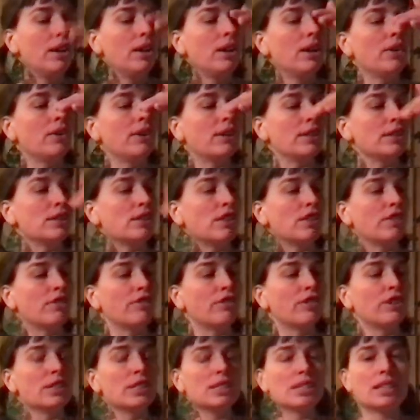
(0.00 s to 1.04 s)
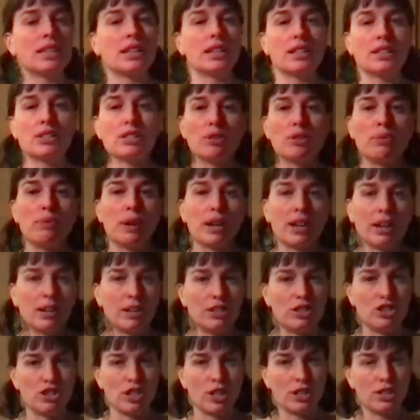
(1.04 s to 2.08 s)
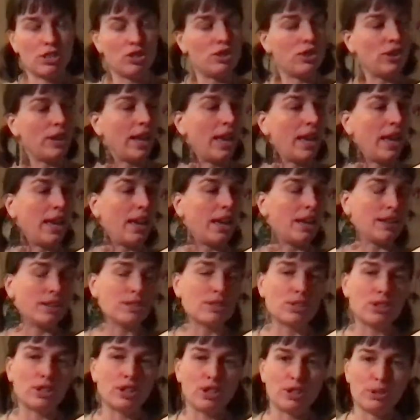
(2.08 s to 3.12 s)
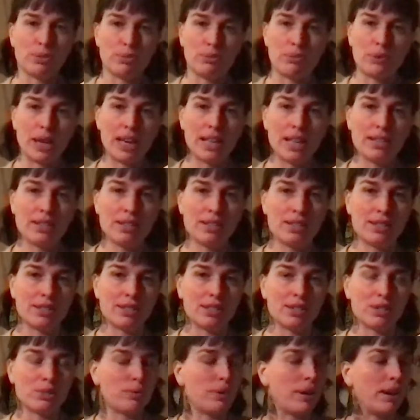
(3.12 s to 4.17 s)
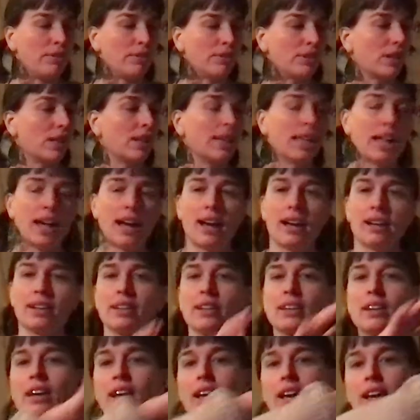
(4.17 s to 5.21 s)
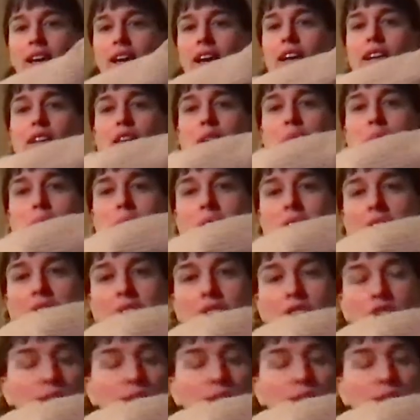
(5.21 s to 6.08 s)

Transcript: All right, so the first thing is you want to adjust your hand so your wrist is at 12 o'clock, and you might need to